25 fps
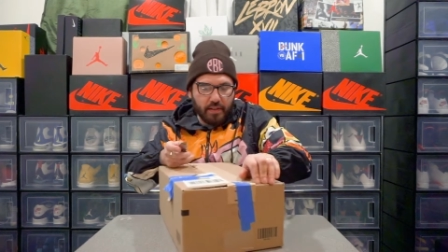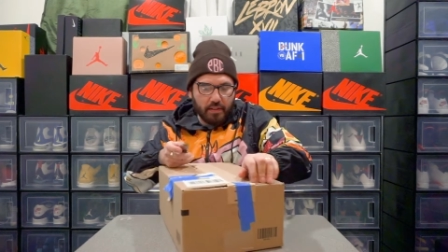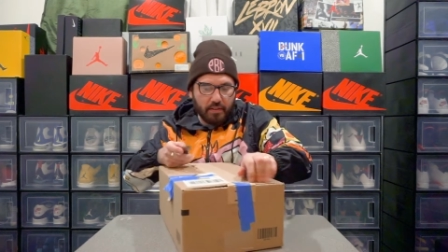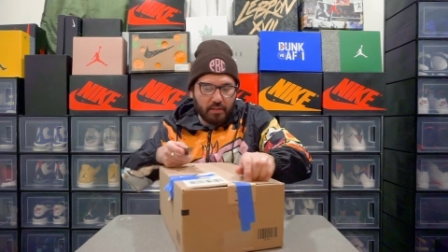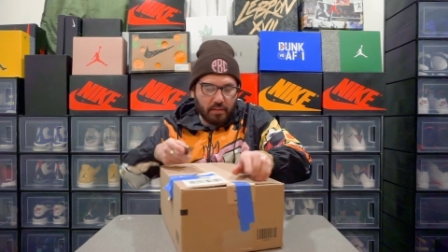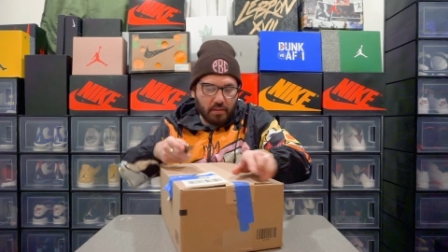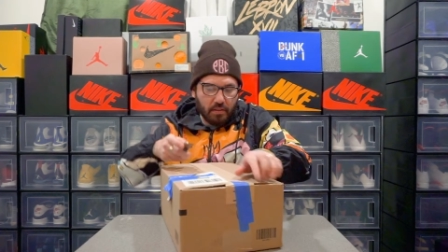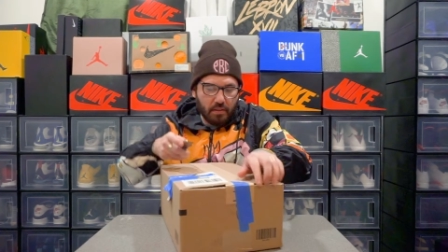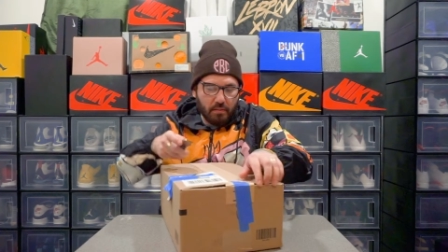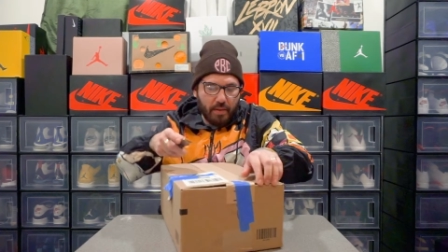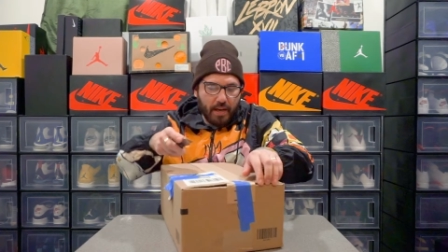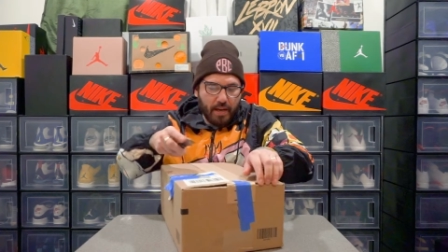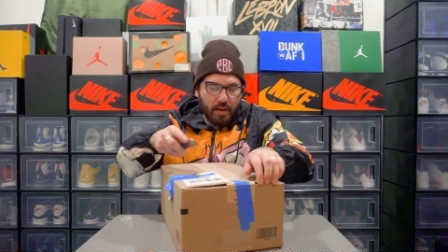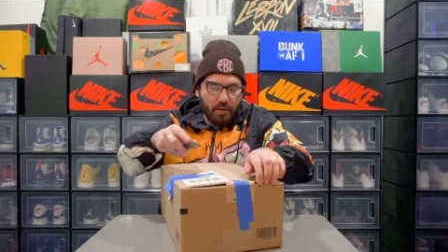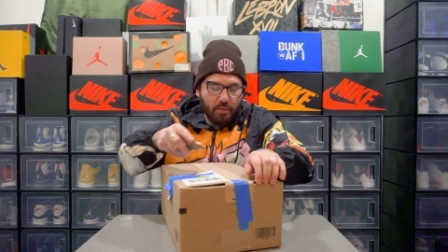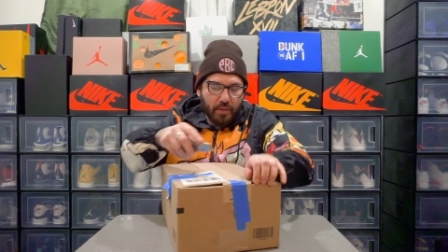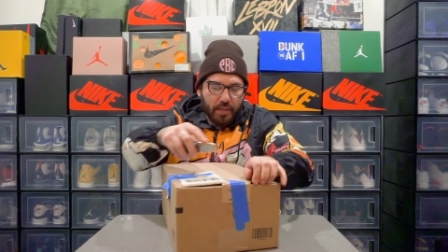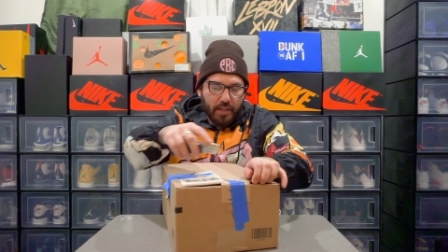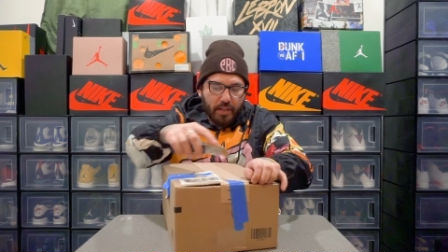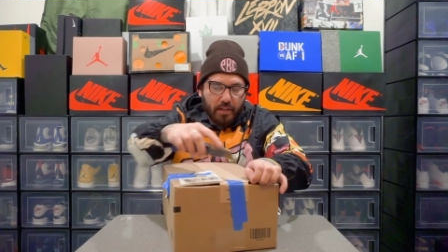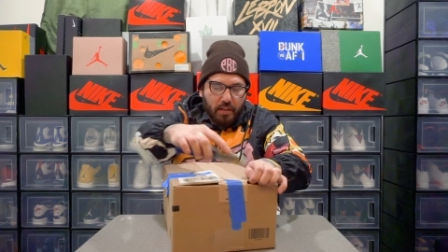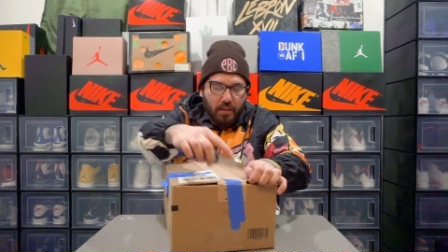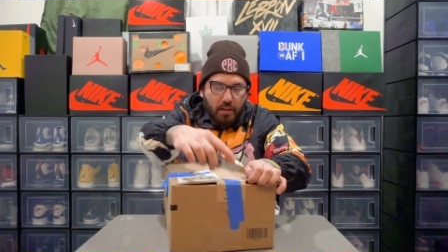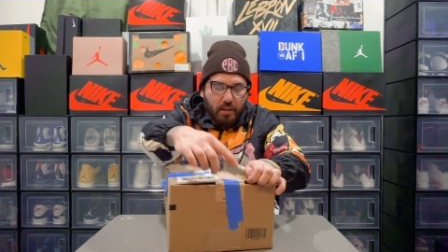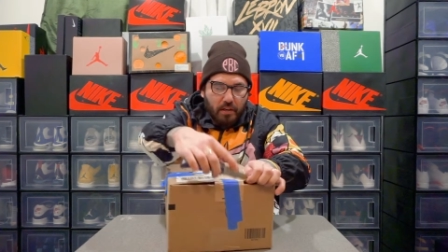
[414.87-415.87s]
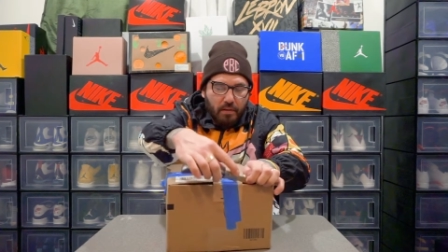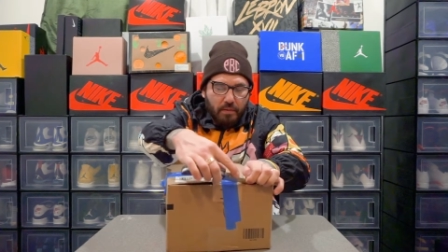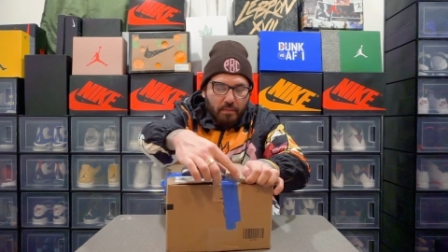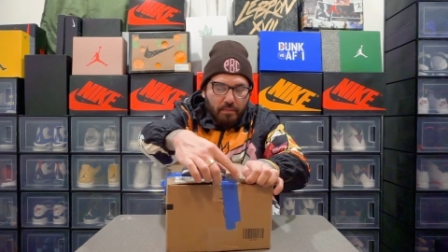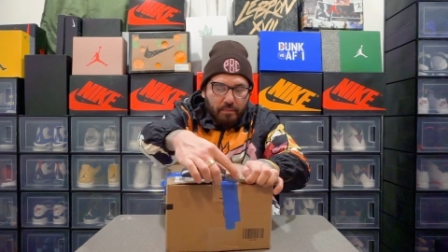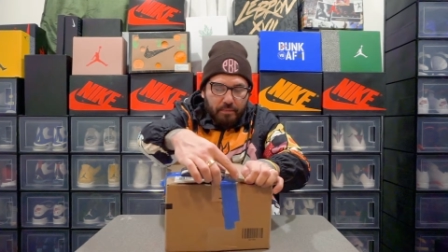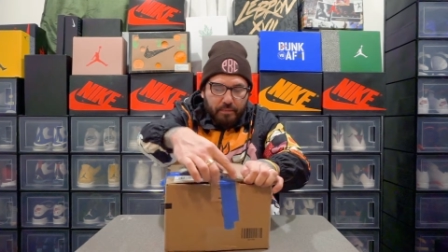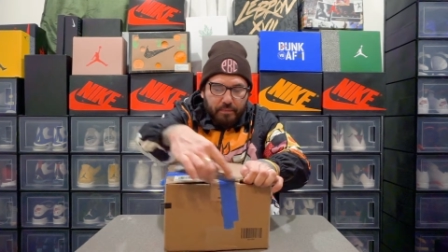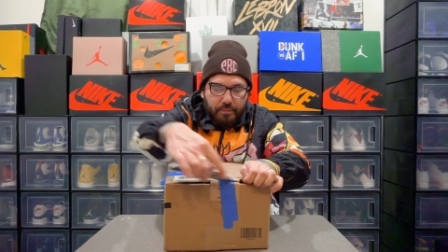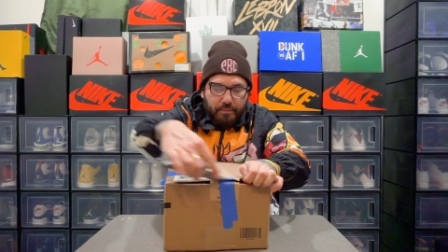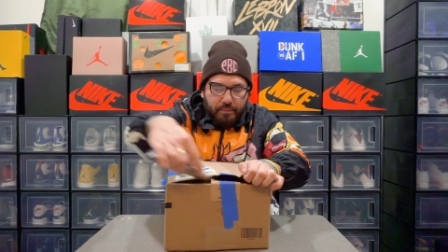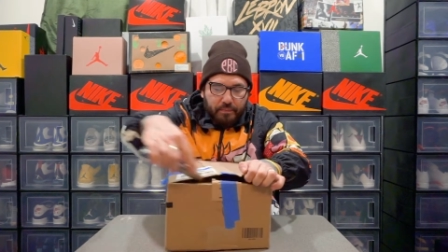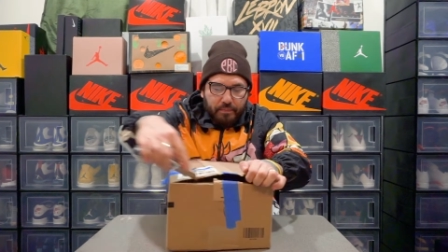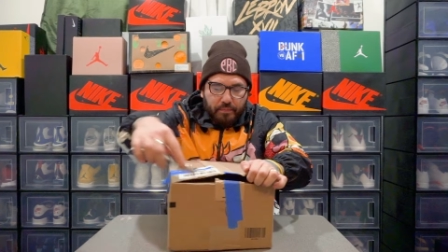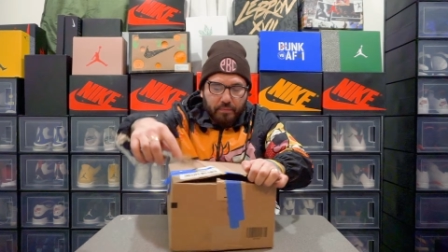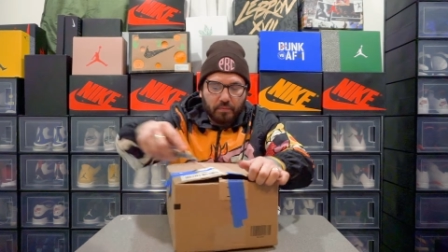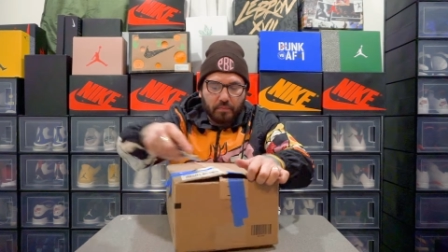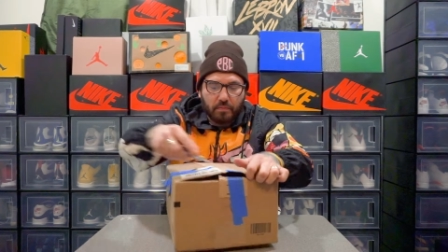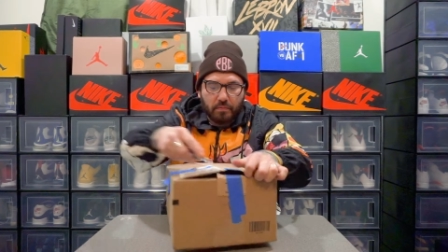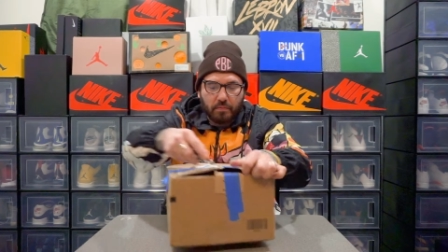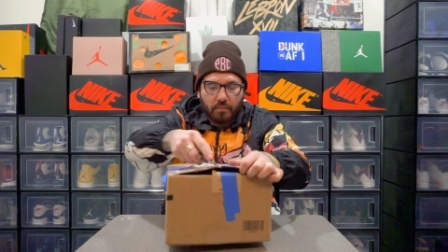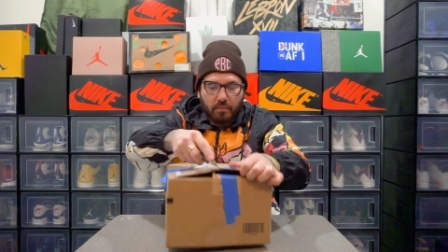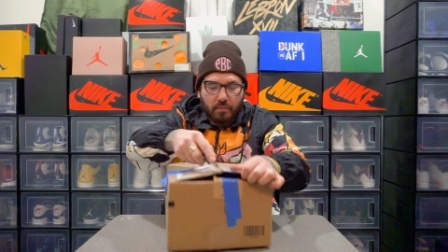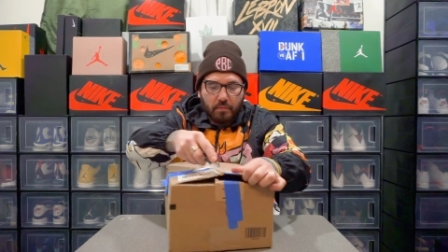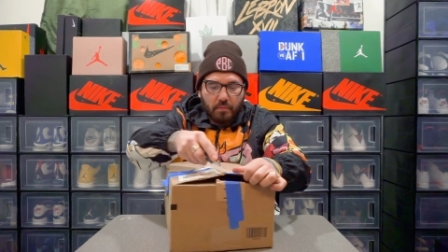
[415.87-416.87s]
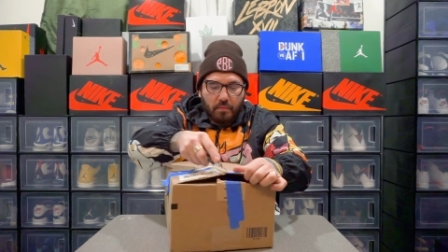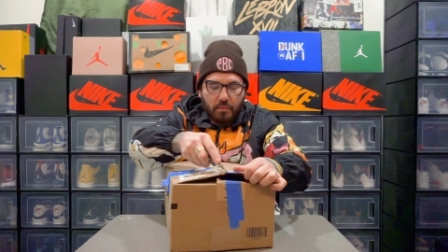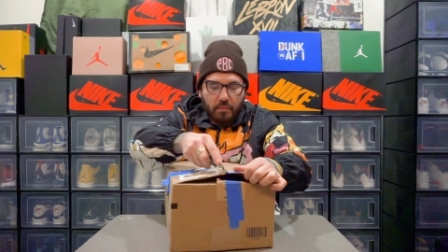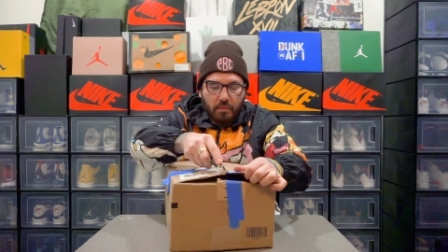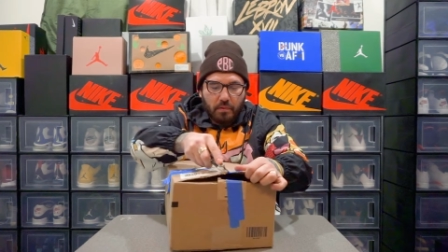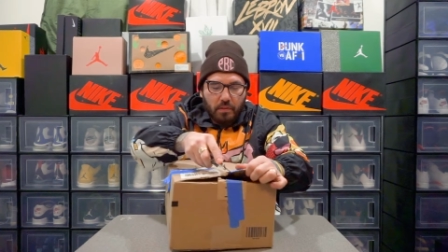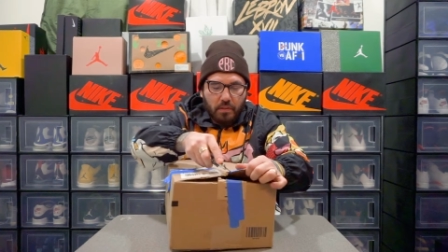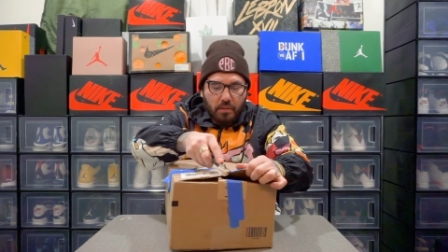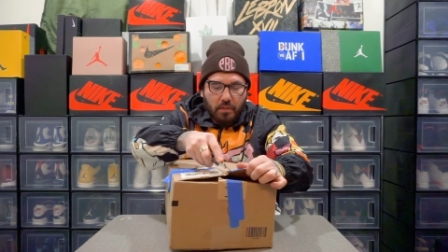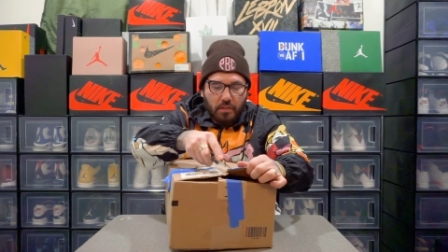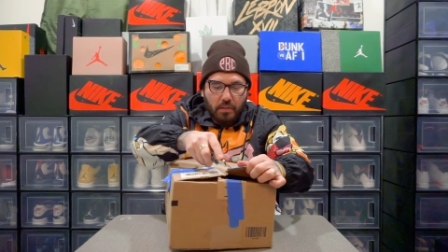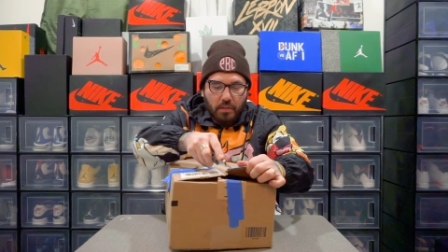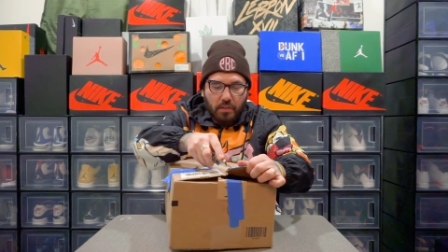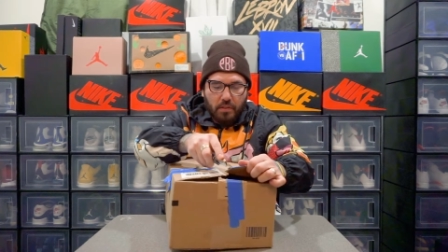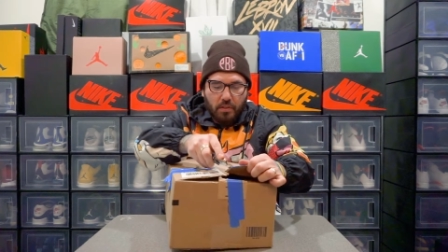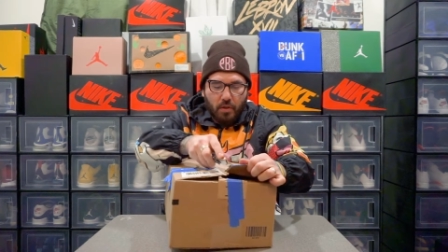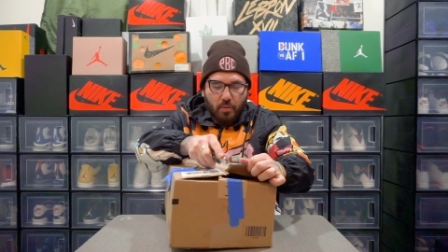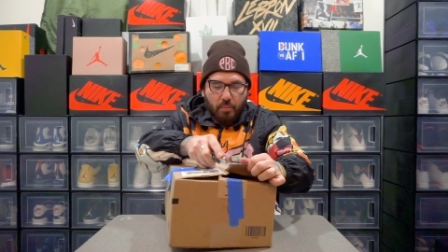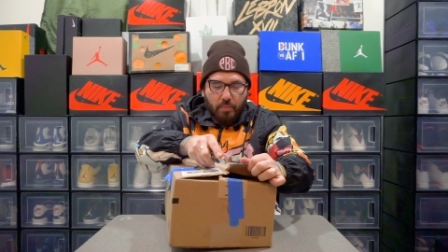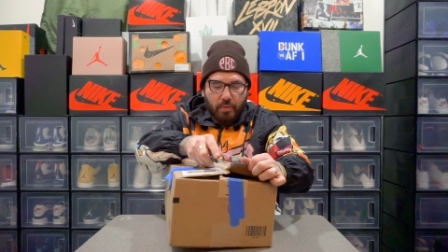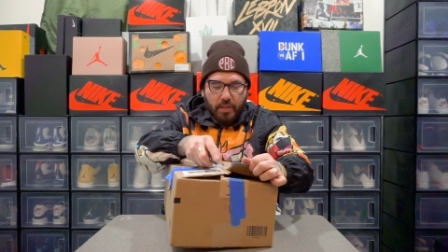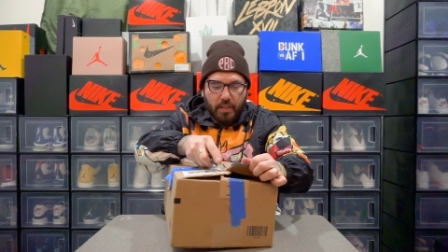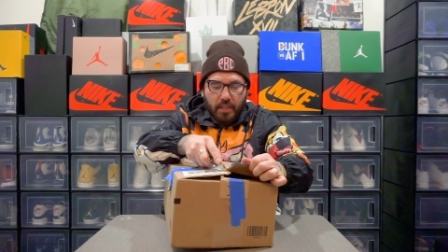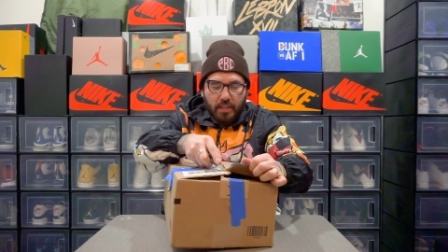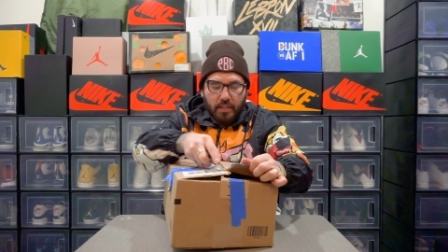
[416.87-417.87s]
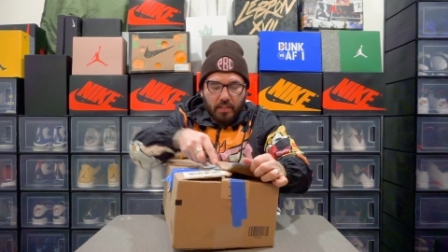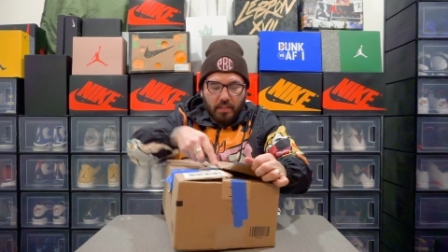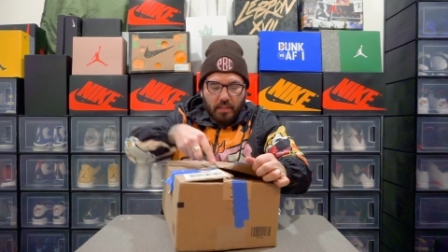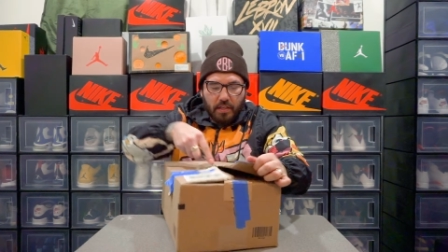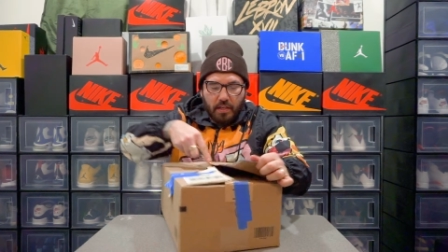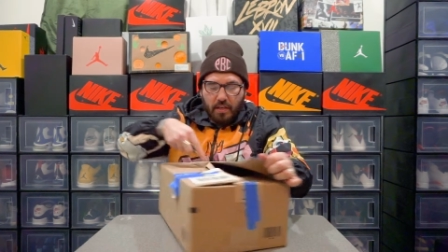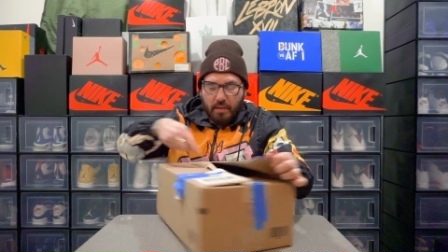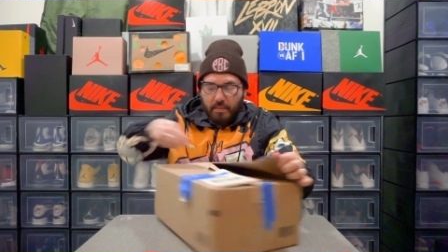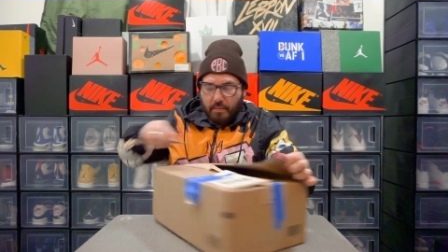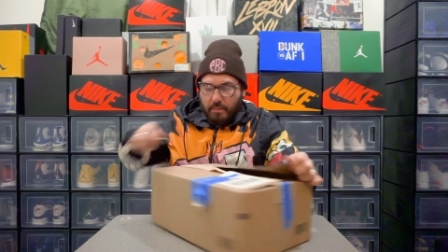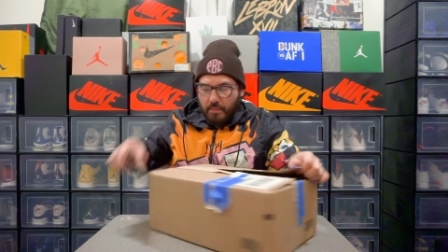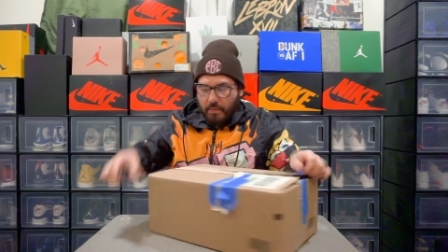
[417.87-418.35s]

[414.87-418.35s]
so about a week ago. Let's open this up.